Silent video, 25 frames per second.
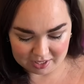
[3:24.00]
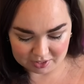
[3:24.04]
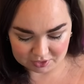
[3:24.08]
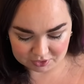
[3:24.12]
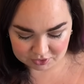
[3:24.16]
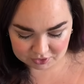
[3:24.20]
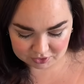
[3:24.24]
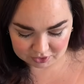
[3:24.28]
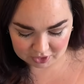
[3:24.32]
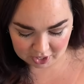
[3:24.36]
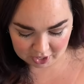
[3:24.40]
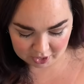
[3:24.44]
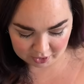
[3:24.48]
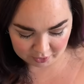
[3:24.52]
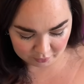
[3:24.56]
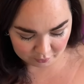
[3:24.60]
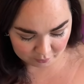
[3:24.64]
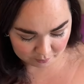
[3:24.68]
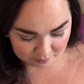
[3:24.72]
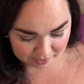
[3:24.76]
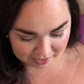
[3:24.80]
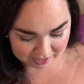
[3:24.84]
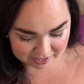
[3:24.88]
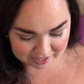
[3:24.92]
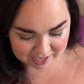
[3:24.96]
so
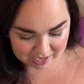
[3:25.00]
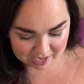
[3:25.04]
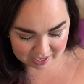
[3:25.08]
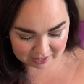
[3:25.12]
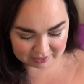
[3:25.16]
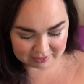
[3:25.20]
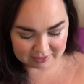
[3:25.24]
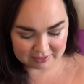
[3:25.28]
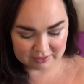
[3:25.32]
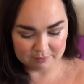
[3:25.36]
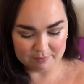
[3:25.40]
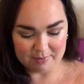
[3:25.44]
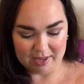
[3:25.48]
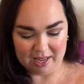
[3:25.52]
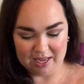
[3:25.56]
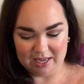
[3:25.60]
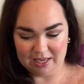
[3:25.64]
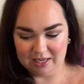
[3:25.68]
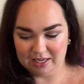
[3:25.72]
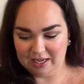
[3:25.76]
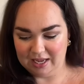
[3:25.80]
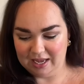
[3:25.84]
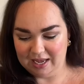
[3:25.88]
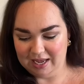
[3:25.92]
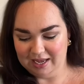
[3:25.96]
my next
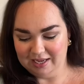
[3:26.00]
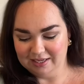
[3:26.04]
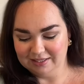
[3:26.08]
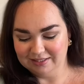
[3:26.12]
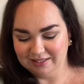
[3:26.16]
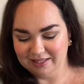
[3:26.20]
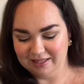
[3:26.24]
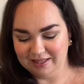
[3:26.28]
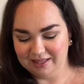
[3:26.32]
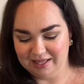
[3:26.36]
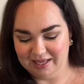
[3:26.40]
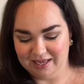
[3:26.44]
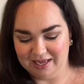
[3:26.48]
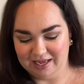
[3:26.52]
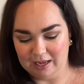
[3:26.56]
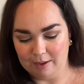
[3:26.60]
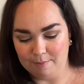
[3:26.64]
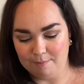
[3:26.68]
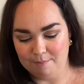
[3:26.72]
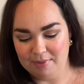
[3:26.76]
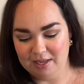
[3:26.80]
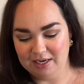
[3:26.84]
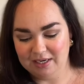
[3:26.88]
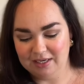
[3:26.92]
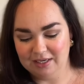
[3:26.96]
make is the
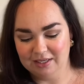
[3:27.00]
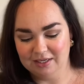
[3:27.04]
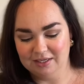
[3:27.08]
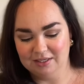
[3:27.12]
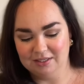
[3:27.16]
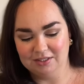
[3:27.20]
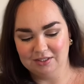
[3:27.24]
Midland